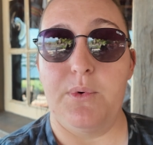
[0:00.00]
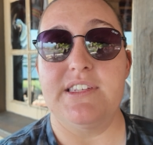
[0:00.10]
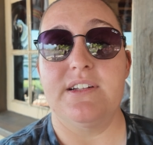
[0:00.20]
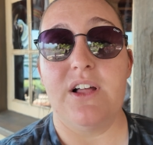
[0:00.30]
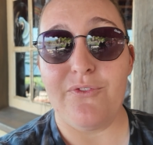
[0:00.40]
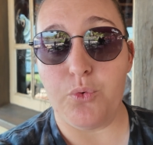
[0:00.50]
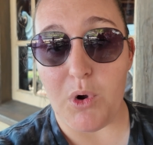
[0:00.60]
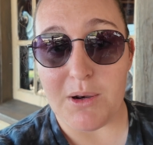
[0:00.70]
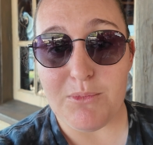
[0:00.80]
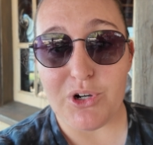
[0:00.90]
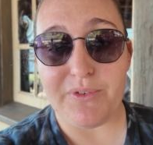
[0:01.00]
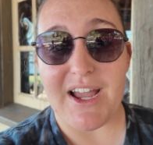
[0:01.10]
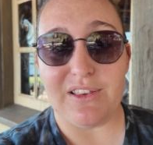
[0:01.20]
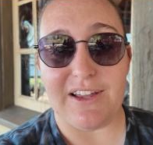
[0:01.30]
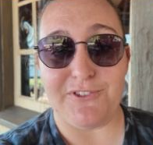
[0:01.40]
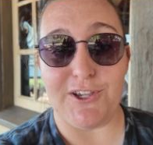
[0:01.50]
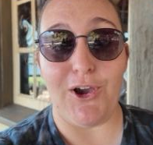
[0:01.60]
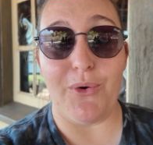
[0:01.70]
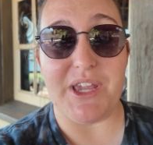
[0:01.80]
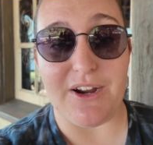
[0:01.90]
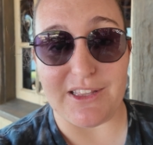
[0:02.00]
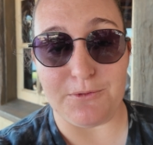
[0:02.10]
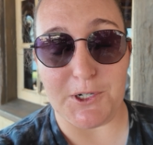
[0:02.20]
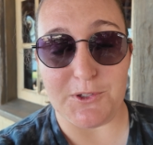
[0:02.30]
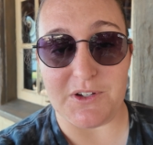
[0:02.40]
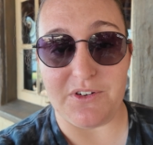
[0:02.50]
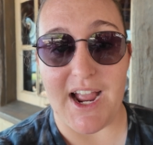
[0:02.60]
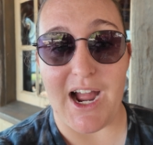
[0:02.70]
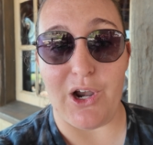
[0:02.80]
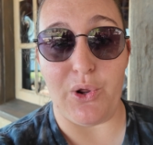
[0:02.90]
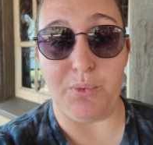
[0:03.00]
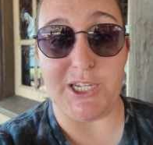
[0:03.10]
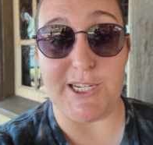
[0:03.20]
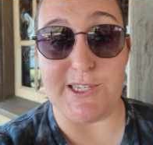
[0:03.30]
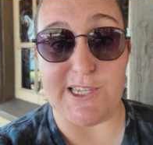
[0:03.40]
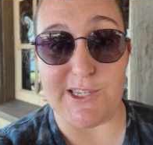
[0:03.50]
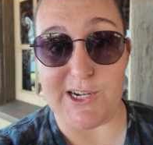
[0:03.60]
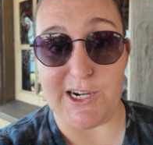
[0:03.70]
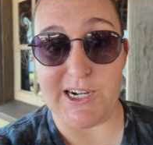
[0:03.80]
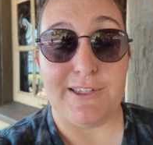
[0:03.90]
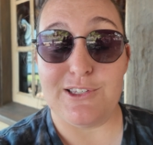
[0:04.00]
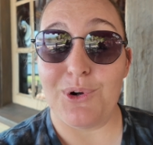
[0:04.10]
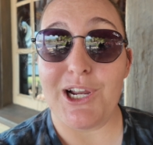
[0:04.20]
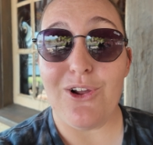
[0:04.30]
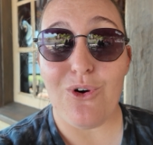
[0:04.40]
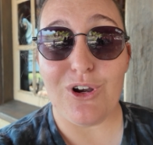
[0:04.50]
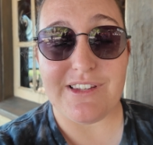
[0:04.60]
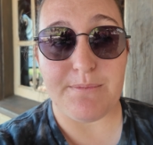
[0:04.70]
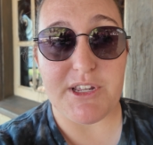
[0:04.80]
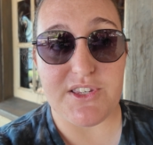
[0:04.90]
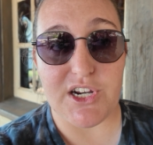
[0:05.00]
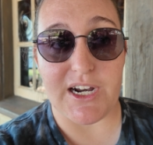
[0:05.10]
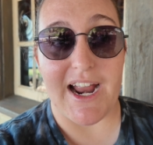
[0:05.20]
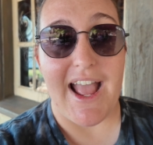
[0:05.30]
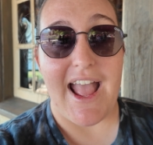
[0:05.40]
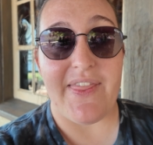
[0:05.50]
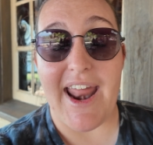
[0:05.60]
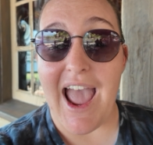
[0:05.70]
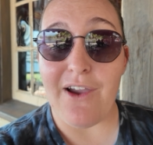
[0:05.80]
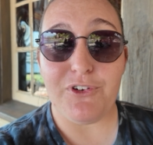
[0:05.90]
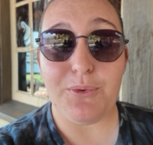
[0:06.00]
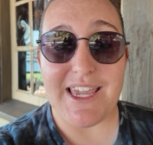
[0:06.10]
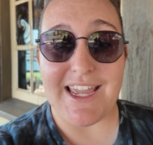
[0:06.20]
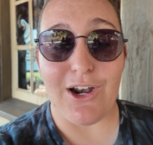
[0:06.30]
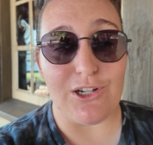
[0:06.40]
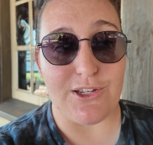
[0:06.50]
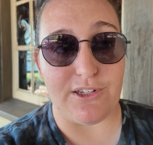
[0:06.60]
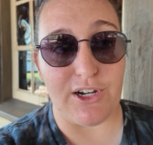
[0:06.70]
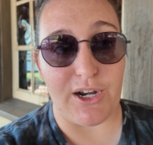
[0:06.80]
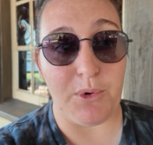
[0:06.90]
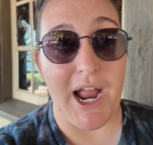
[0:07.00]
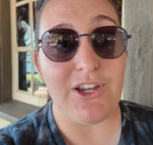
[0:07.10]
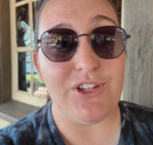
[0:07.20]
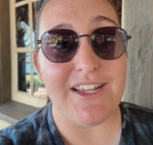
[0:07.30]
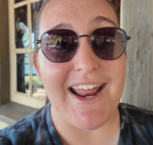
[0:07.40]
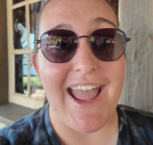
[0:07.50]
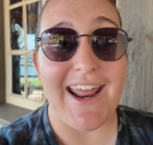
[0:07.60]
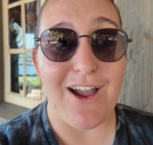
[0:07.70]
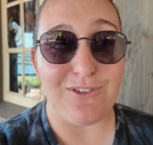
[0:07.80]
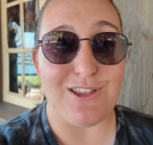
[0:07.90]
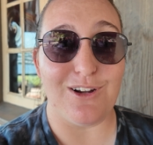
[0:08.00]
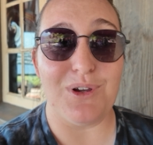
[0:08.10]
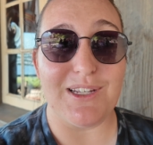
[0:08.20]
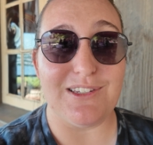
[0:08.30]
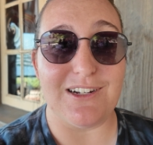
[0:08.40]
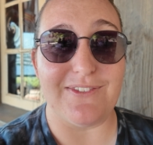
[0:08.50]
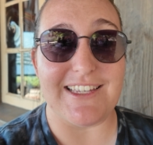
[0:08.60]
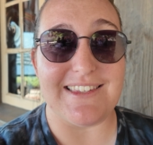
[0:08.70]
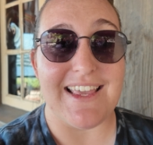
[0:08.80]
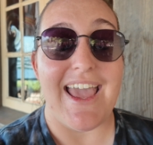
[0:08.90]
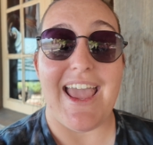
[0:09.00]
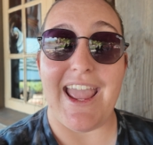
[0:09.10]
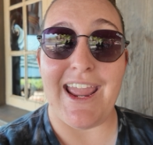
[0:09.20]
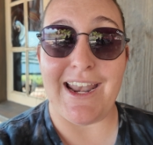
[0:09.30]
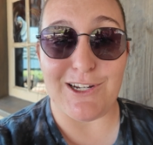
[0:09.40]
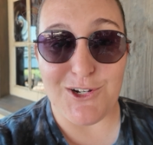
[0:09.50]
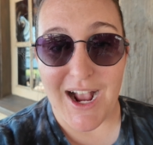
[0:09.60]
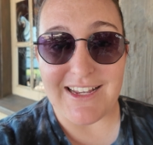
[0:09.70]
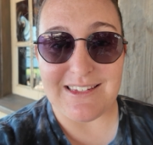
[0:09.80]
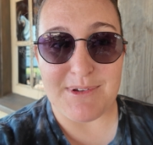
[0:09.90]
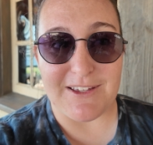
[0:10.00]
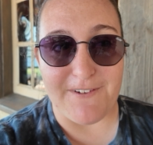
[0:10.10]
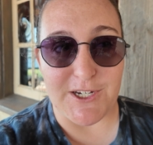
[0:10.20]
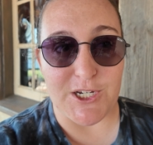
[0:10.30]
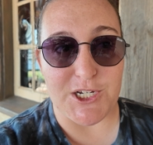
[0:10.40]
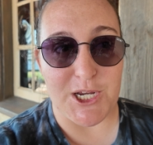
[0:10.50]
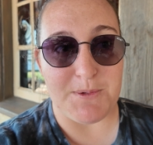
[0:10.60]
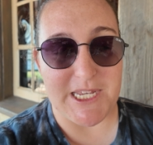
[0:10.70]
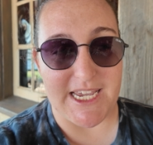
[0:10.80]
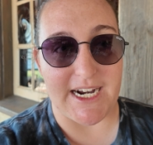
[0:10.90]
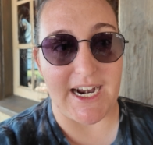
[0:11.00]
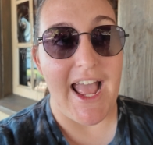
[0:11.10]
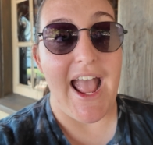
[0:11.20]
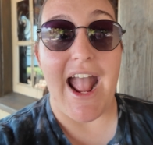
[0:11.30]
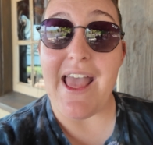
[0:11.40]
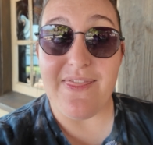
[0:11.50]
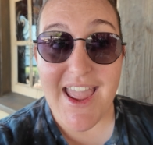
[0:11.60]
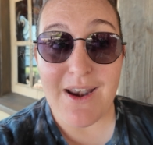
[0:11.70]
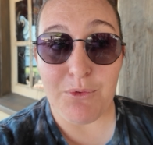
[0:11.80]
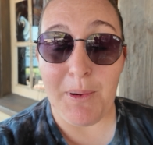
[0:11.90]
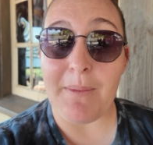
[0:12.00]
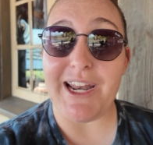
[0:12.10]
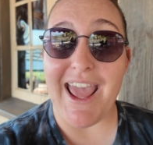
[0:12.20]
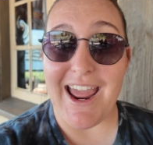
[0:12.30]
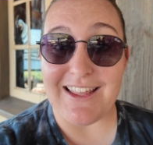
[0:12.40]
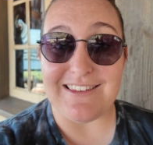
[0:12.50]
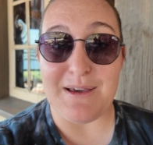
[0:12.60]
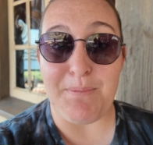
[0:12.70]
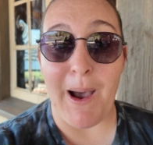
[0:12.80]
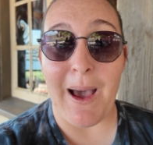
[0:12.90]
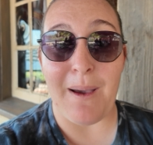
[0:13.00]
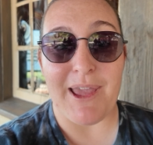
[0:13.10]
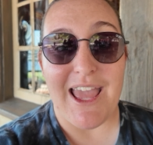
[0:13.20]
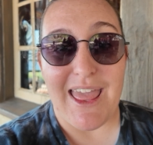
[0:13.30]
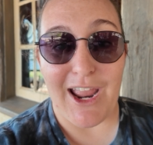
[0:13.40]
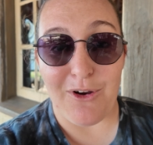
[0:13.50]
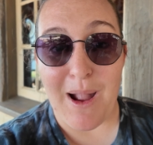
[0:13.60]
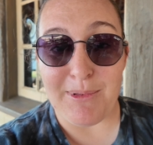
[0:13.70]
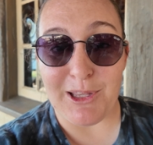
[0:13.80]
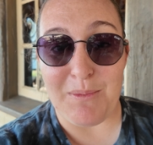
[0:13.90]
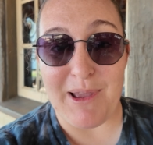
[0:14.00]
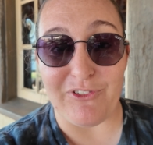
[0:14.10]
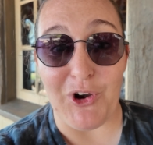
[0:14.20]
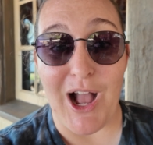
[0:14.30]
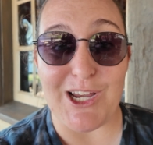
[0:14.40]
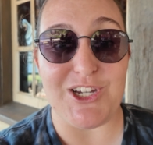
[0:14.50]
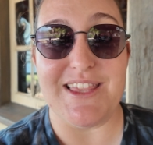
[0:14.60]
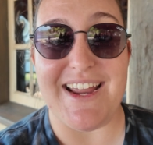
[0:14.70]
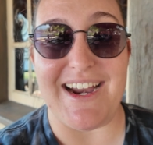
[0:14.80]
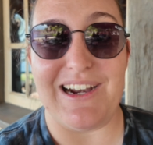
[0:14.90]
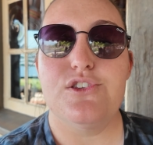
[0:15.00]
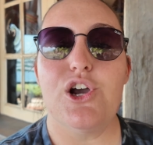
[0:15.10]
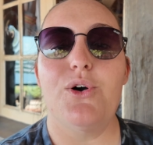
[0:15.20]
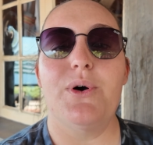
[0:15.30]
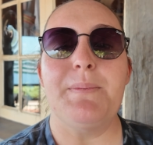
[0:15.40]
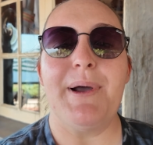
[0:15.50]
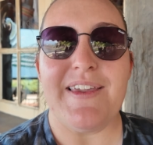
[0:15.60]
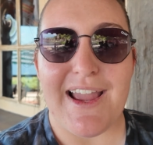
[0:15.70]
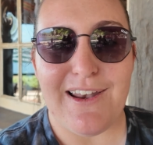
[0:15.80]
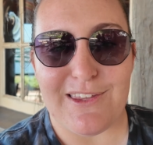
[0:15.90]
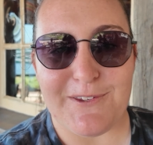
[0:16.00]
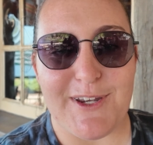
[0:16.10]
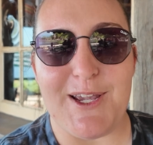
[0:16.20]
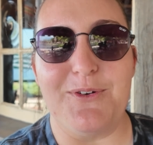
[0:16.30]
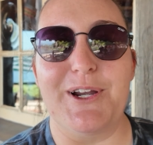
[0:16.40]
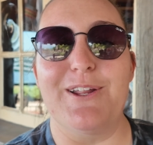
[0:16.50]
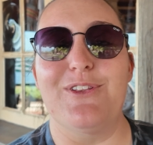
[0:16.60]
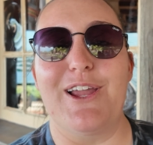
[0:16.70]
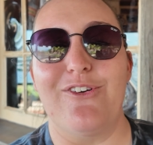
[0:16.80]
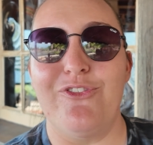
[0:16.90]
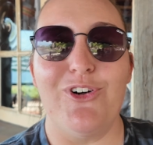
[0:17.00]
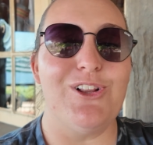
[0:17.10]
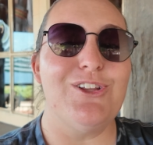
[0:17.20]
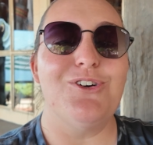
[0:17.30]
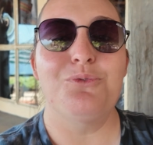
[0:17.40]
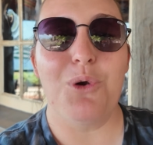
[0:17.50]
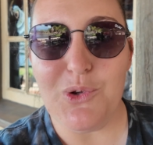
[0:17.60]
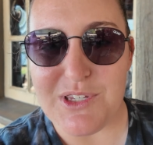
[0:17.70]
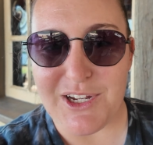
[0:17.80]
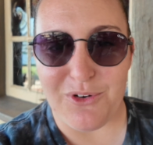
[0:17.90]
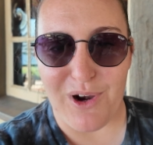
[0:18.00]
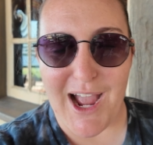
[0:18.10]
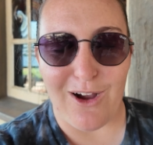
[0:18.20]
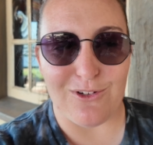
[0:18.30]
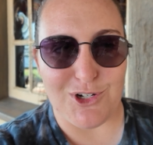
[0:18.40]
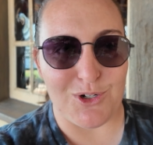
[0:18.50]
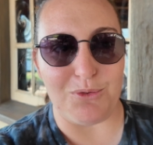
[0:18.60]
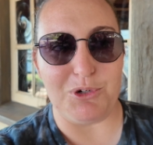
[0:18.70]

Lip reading: We still have one more round left to go here at the Rose and Crown, which is dessert. So we're gonna order some dessert, and then after we eat our dessert, we're actually gonna head out to the quick service and try some of the fish and chips here, and then we're probably gonna head into the pub and grab a little beverage in there. So by the end of this video, we're gonna do like a full Rose and Crown tour.